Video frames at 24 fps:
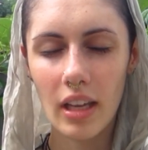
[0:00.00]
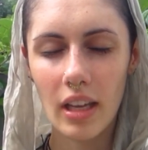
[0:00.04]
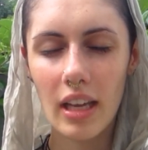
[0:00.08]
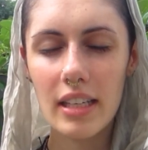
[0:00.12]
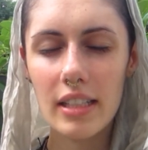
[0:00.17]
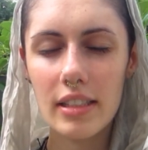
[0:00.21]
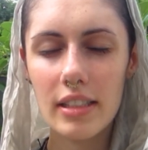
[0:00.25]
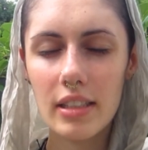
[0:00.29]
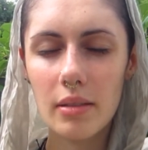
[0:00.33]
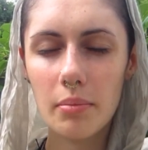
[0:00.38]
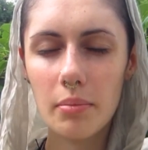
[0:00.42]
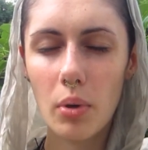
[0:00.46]

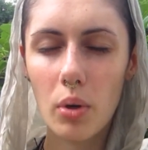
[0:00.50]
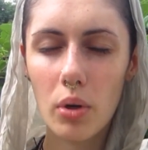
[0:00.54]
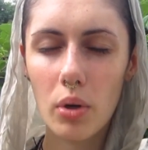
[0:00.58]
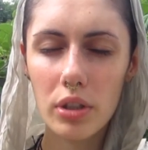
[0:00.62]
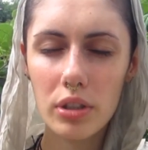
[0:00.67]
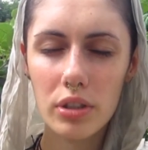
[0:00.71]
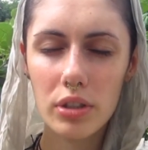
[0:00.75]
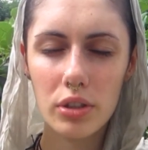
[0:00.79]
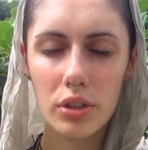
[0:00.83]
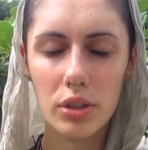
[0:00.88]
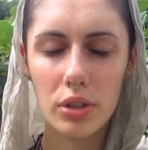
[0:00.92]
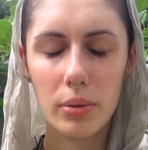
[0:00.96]
It is
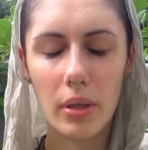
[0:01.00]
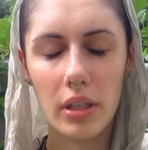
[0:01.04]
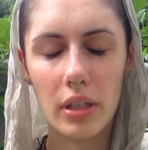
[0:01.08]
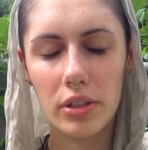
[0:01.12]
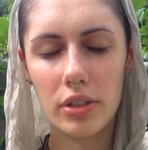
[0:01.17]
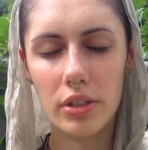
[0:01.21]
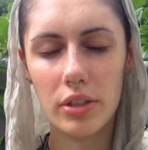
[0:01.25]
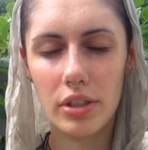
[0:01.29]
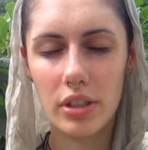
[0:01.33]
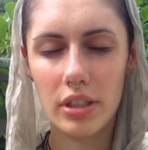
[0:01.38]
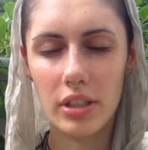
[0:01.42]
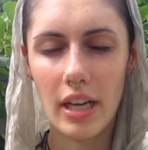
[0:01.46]
important to
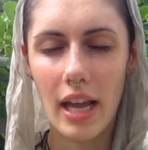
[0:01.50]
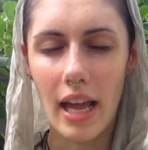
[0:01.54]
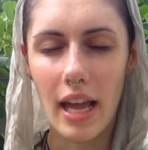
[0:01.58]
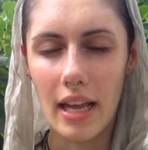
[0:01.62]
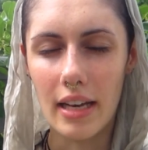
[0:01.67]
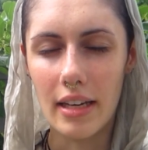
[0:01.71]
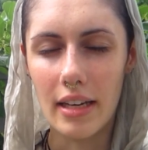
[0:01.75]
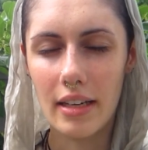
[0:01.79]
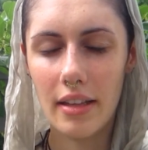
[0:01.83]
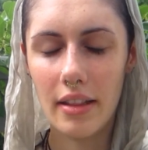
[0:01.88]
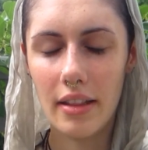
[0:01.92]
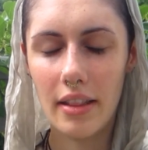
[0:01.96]

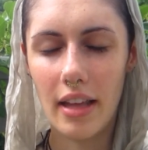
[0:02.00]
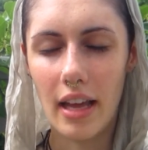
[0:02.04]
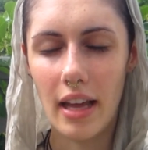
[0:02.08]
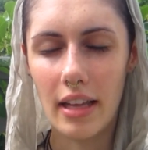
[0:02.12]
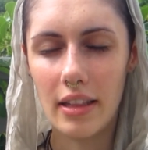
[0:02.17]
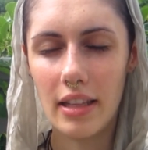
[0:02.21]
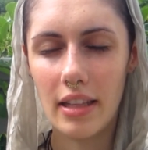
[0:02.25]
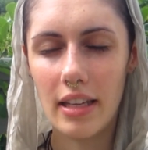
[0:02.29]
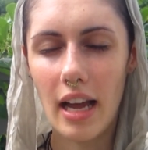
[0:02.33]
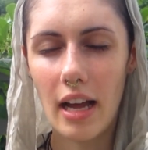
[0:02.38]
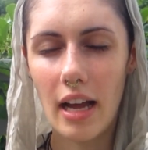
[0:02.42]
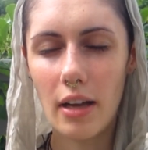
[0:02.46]
understand
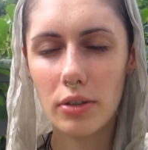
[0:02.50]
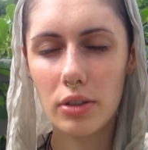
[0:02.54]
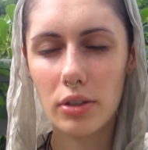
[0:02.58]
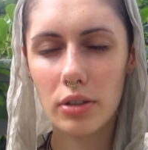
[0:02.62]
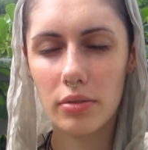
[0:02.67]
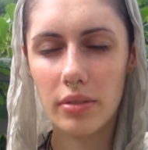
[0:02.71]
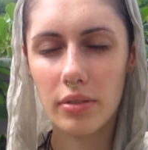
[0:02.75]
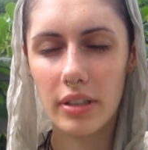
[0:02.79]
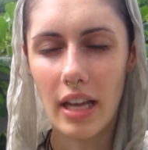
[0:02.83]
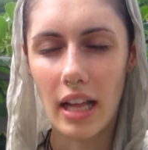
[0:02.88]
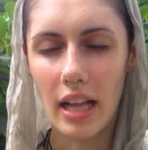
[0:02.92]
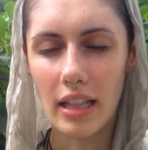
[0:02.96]
that the
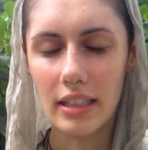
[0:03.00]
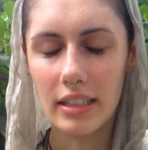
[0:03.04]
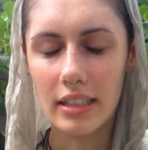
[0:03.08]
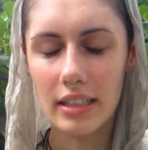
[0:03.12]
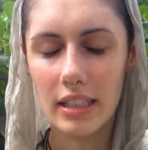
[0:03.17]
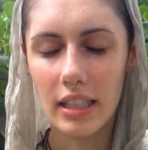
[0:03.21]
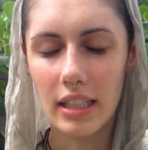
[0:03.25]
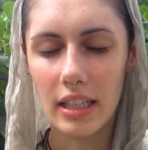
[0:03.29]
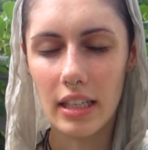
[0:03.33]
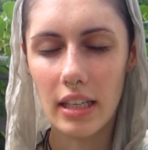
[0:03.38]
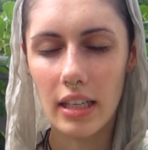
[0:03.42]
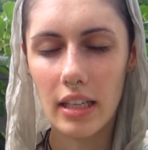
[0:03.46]
outer
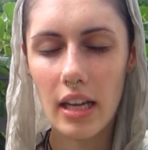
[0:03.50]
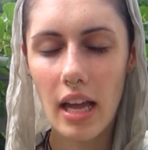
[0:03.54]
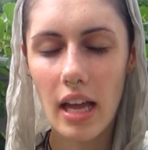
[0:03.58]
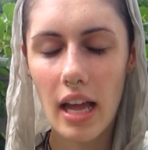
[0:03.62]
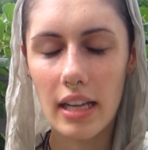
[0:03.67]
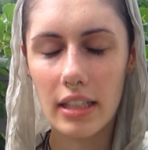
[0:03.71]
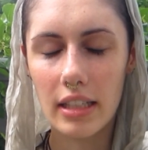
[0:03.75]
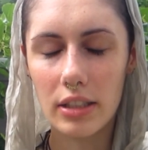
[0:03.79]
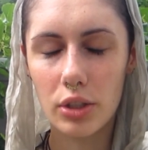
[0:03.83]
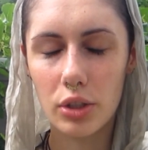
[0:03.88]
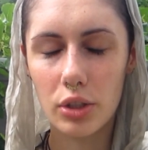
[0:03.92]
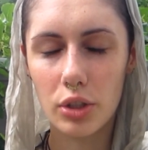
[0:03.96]
reality
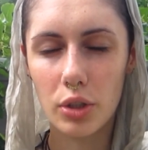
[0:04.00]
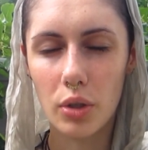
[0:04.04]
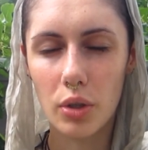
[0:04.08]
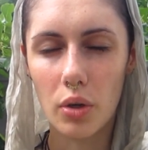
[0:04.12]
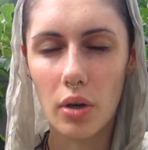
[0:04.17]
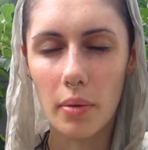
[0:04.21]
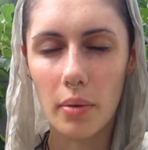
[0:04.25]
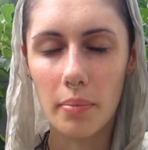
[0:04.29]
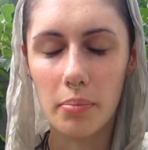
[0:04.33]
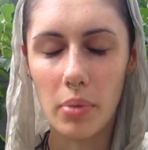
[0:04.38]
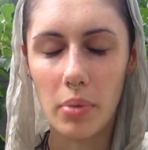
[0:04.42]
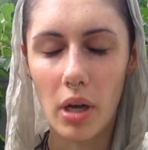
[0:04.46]
and
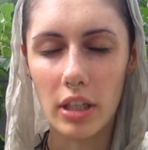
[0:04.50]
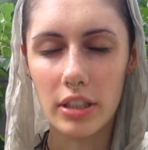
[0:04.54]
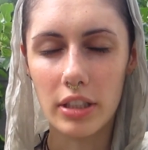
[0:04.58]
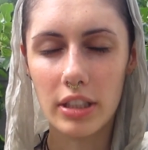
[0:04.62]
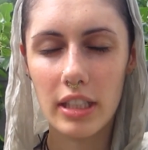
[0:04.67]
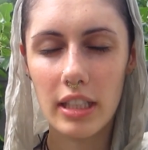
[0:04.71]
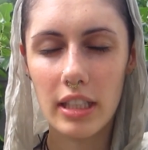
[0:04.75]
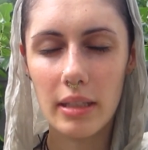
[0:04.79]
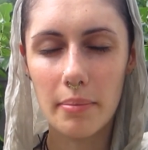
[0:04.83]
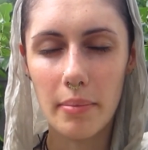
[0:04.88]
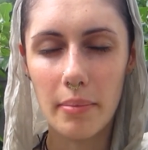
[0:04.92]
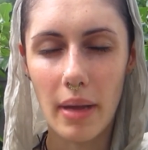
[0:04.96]
your
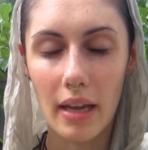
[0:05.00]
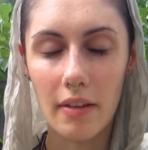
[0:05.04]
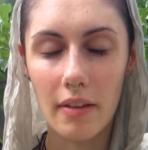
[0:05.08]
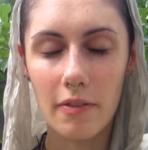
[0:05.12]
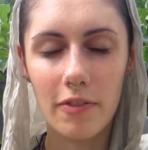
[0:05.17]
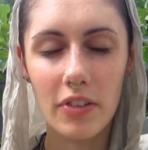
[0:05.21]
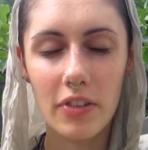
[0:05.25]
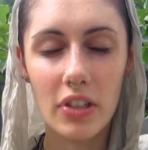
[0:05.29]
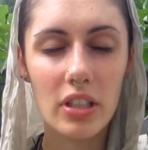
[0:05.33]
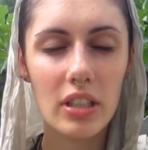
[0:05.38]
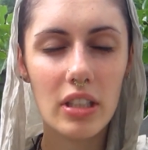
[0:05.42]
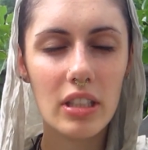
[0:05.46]
body may
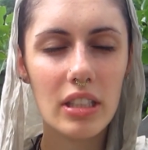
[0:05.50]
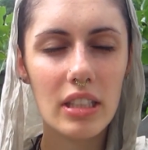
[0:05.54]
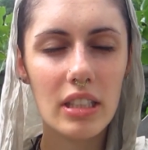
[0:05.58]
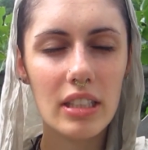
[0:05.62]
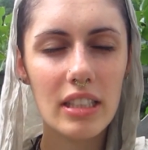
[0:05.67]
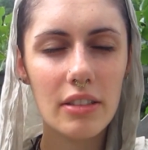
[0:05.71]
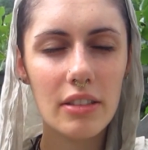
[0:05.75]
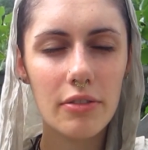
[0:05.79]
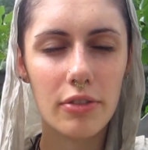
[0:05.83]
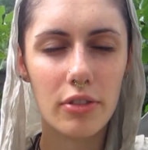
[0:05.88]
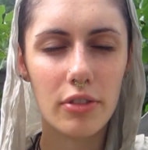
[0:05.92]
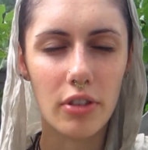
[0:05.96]
feel
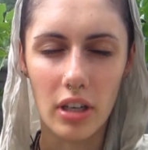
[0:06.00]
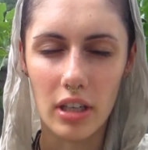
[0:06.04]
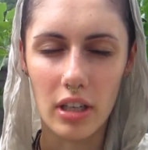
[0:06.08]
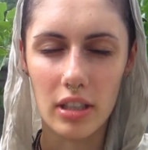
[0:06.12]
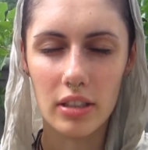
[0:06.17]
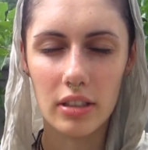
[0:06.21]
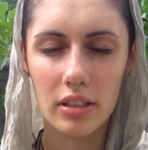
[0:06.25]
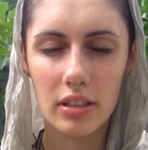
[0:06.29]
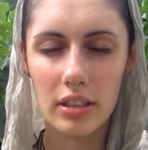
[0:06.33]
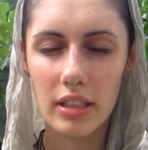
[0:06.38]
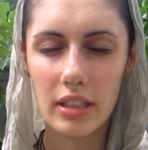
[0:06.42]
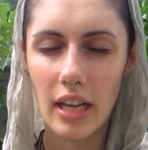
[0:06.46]

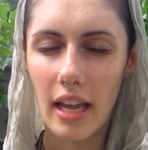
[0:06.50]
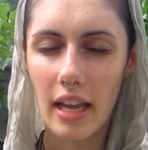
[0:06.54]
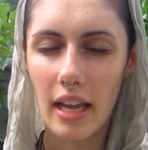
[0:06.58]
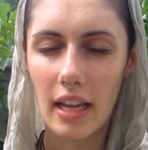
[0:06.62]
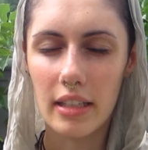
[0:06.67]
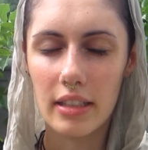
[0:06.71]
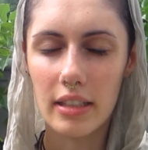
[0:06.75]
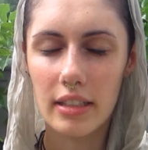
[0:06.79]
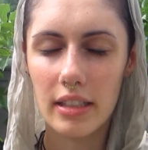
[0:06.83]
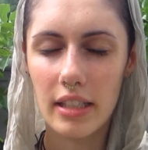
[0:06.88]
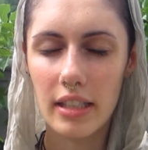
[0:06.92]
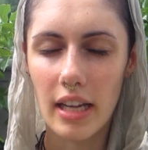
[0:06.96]
different,
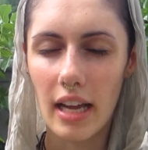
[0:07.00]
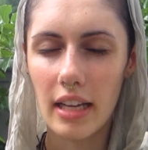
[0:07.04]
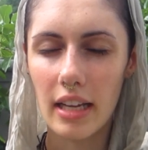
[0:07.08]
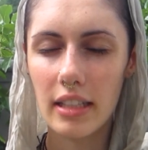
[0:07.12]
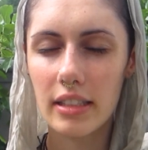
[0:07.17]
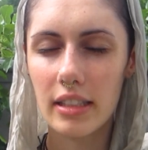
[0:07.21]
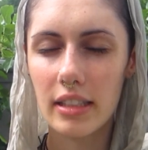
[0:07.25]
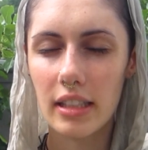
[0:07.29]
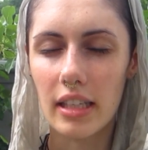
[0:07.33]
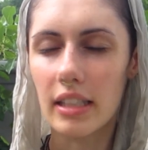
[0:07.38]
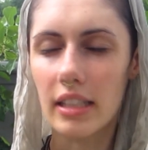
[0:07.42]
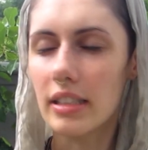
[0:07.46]
and
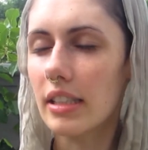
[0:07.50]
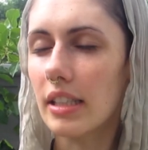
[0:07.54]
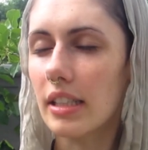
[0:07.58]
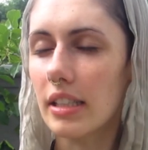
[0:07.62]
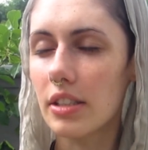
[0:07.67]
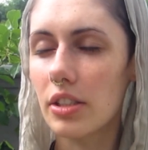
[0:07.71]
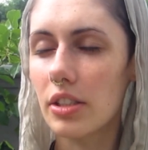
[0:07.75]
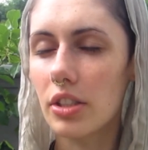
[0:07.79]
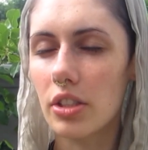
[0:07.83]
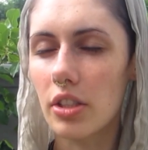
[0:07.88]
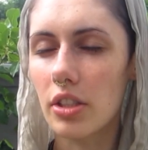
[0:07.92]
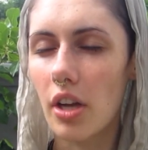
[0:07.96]
yet it
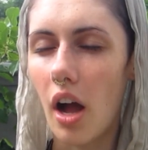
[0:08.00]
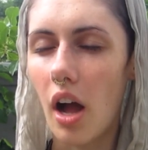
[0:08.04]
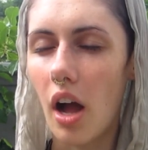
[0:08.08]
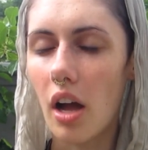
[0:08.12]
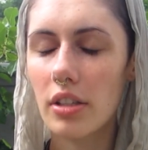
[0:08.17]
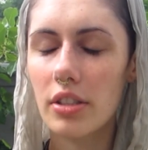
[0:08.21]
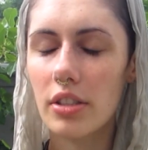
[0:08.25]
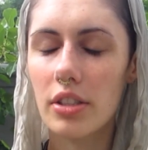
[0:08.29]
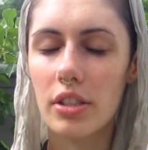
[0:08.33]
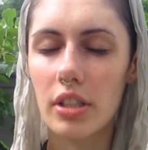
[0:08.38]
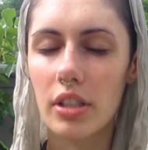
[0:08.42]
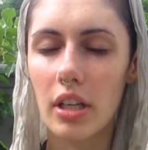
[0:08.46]
is
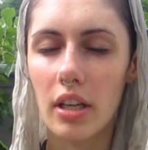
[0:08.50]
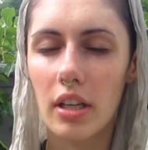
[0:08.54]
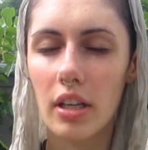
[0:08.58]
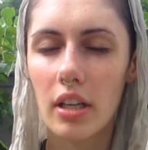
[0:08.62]
not.